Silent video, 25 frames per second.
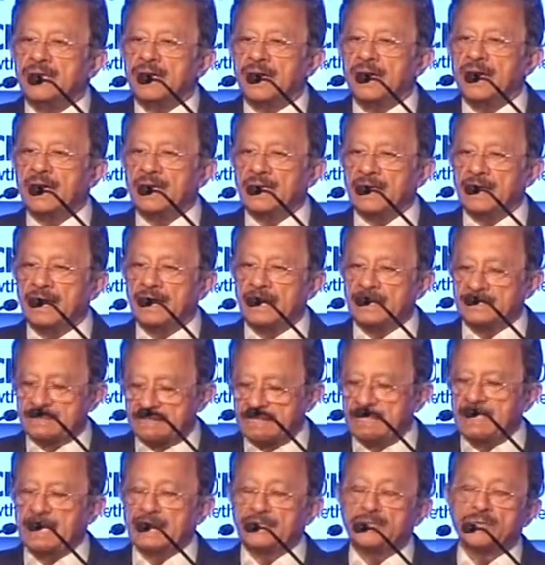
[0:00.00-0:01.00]

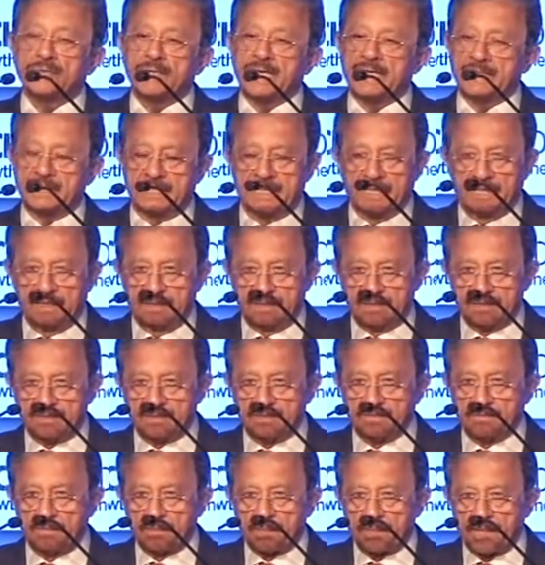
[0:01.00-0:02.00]
as Educate
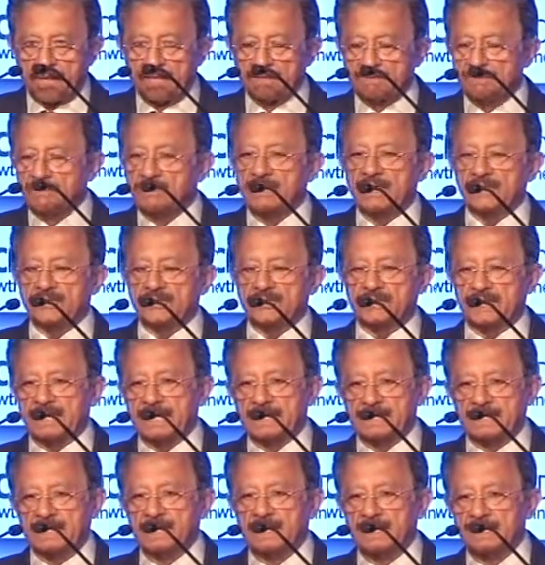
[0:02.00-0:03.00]
Girls. As you know,
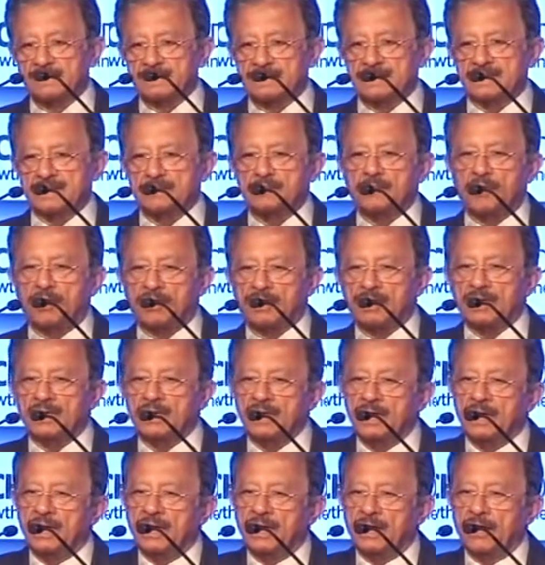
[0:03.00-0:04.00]
Educate Girls is a model
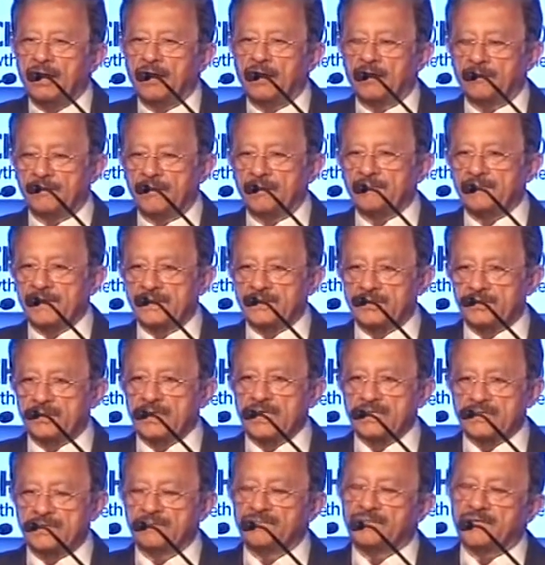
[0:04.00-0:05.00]
of
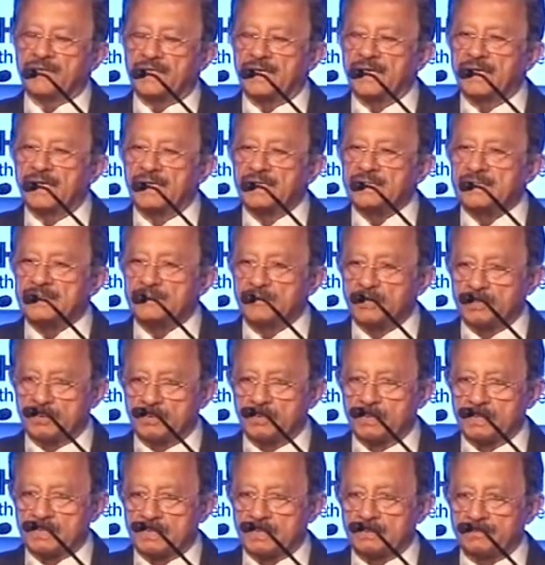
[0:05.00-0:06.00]
education for girls which
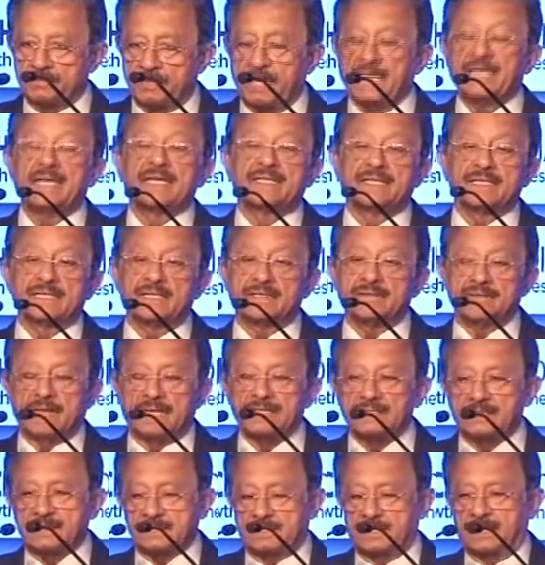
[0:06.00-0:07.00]
was piloted in
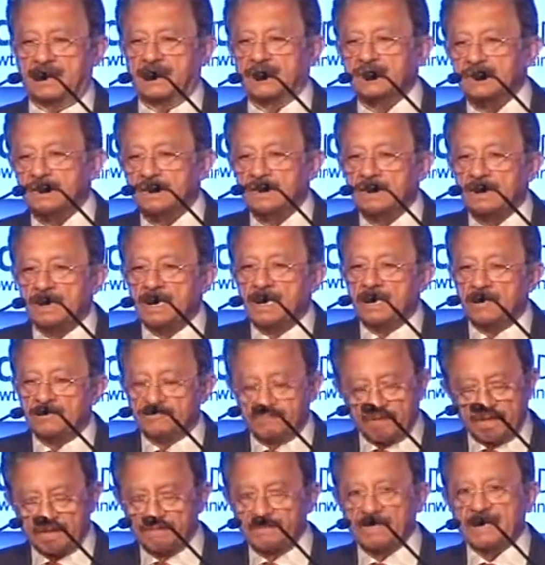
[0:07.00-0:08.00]
Rajasthan
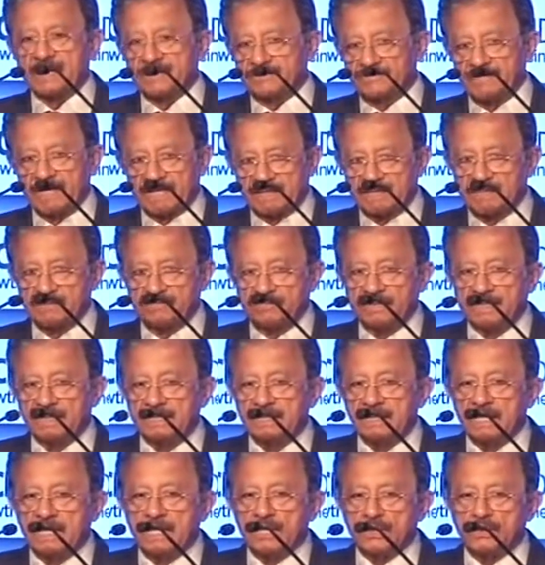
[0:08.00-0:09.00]
very, very
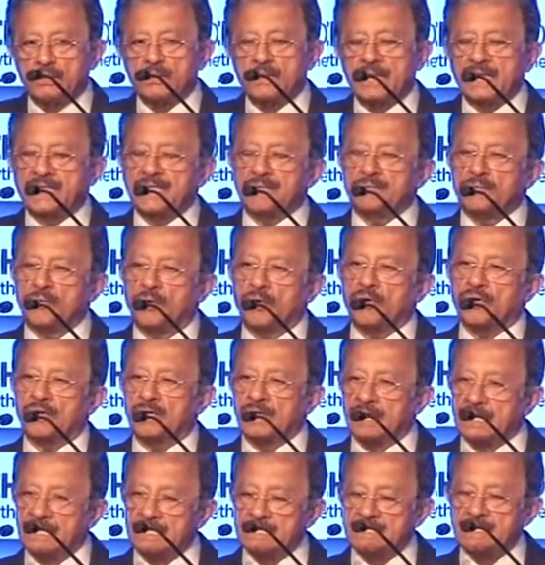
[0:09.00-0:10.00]
effectively to getting more
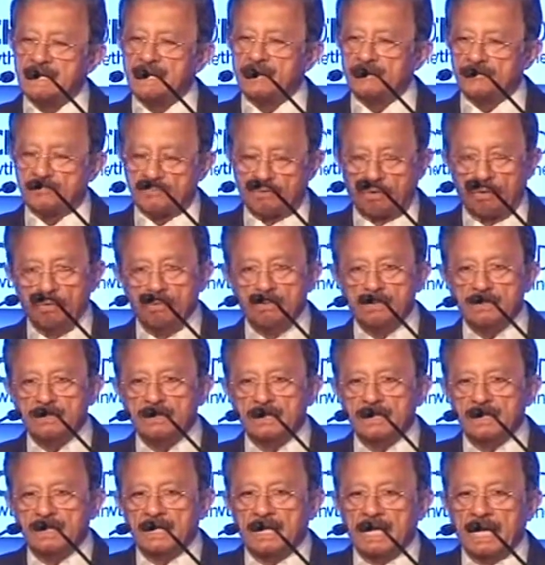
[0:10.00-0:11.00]
girls enrolled
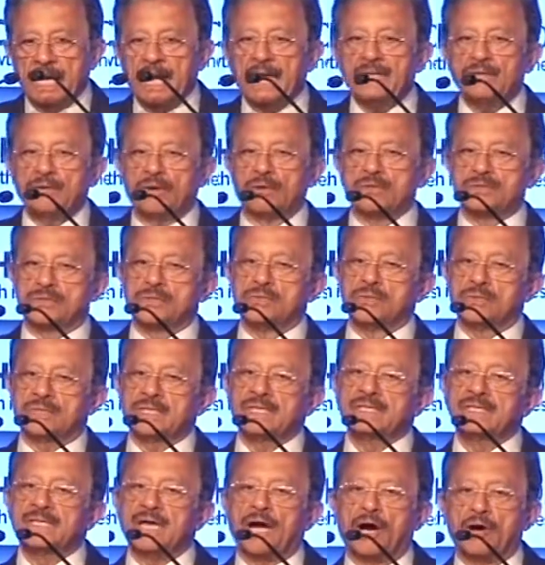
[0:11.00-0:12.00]
and also
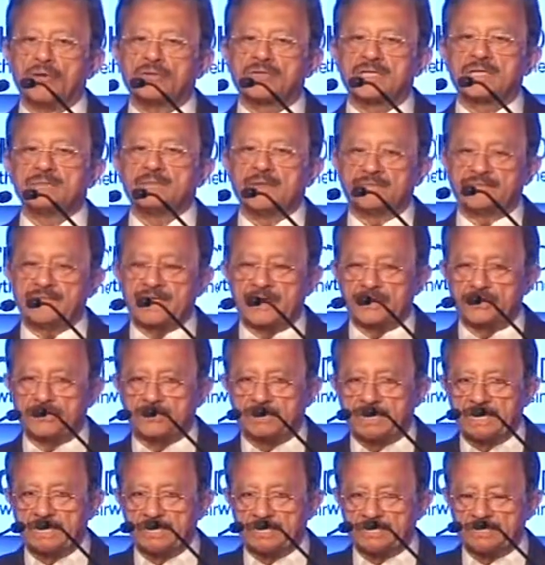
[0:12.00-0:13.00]
looking at the outcome of the
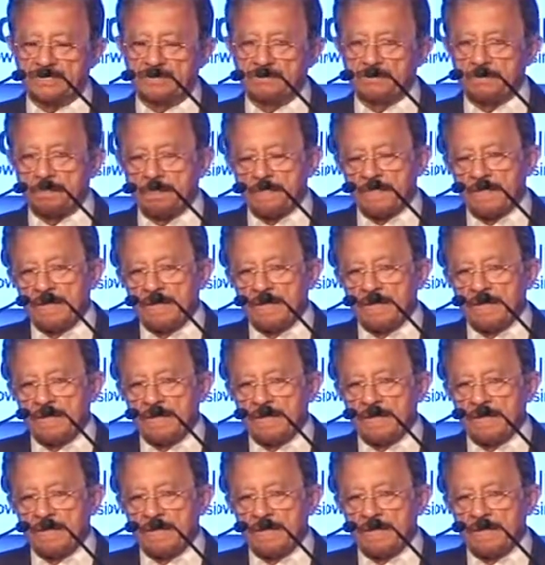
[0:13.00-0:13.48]
education.